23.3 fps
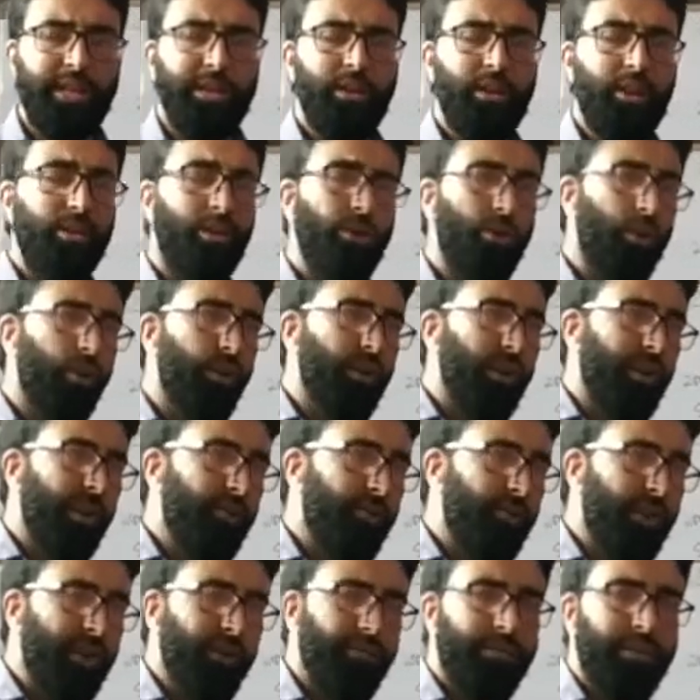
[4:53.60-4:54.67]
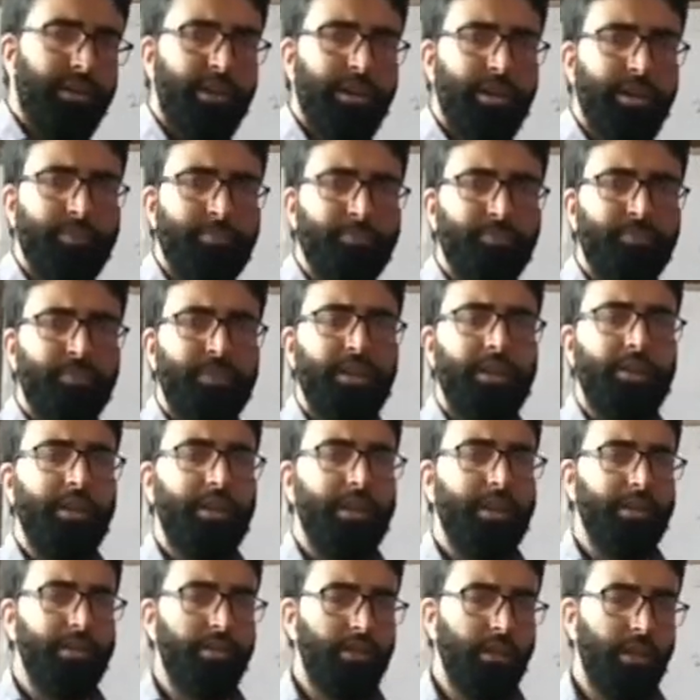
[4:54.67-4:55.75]
norepinephrine, there
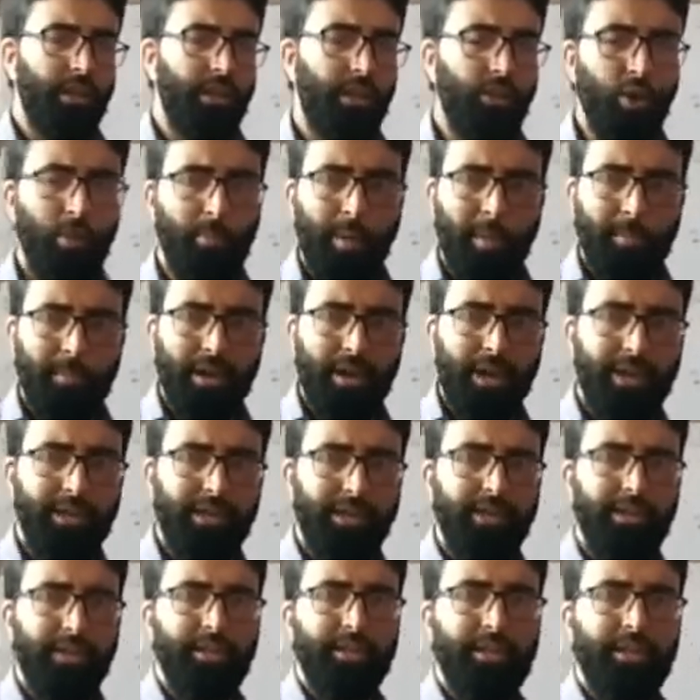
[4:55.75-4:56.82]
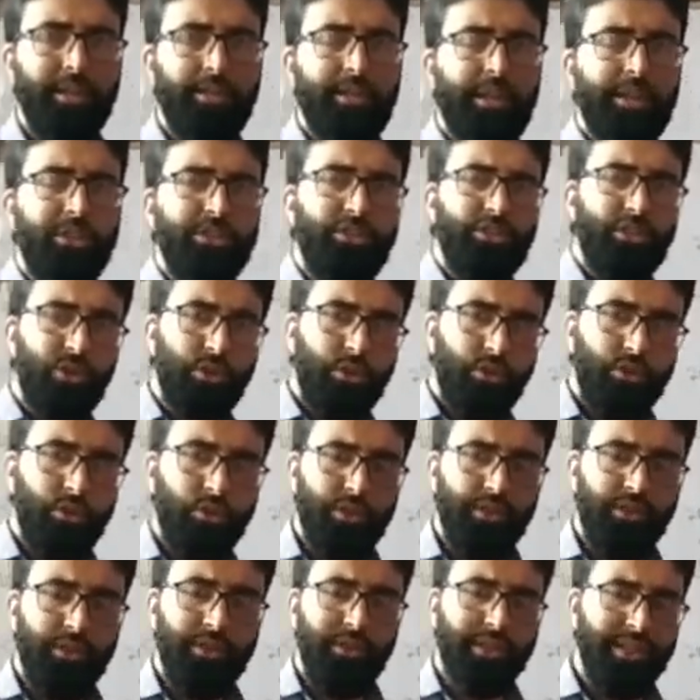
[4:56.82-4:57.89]
is dopamine, there is
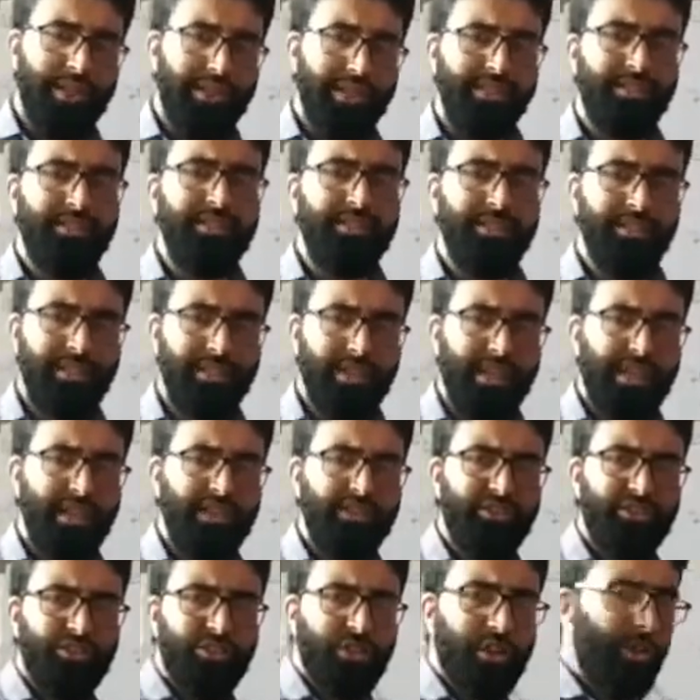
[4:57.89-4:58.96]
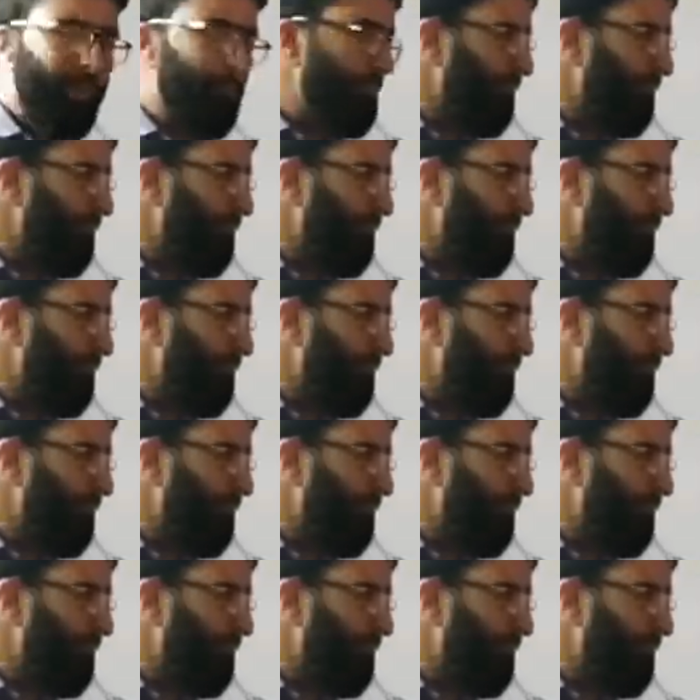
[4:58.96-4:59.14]
serotonin, glycine, etc.